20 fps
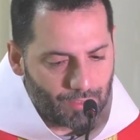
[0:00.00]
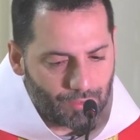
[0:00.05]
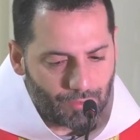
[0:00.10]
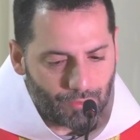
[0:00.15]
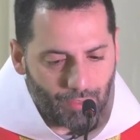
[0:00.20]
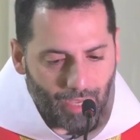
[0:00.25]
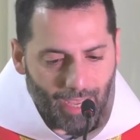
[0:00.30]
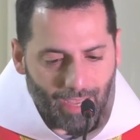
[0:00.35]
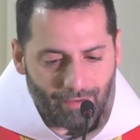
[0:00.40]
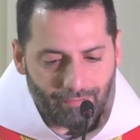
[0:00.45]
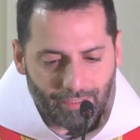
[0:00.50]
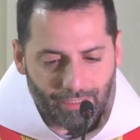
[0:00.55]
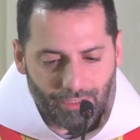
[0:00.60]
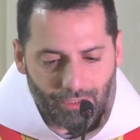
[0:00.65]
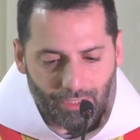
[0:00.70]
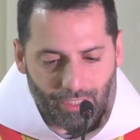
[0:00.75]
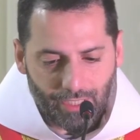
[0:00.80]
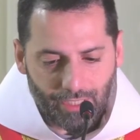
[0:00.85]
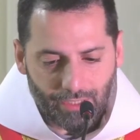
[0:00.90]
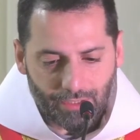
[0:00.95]
To have a
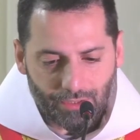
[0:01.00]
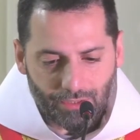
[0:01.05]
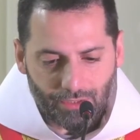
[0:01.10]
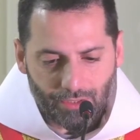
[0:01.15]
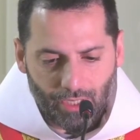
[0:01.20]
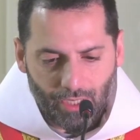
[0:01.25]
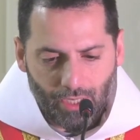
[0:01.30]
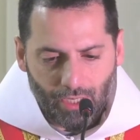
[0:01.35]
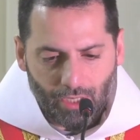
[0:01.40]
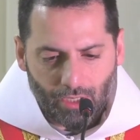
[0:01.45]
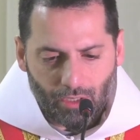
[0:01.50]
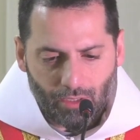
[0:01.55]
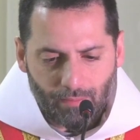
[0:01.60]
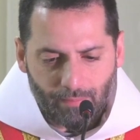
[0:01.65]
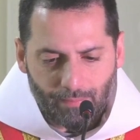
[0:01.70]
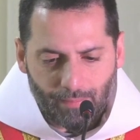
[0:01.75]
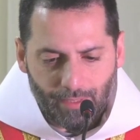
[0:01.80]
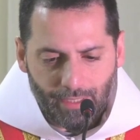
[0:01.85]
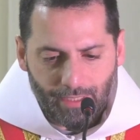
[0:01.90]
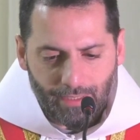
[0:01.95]
church
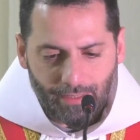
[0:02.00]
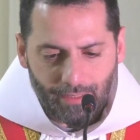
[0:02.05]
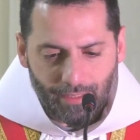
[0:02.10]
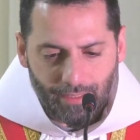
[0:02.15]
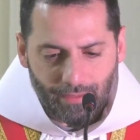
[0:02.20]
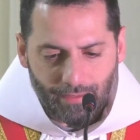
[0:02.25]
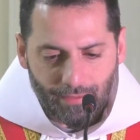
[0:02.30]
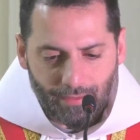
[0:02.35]
completely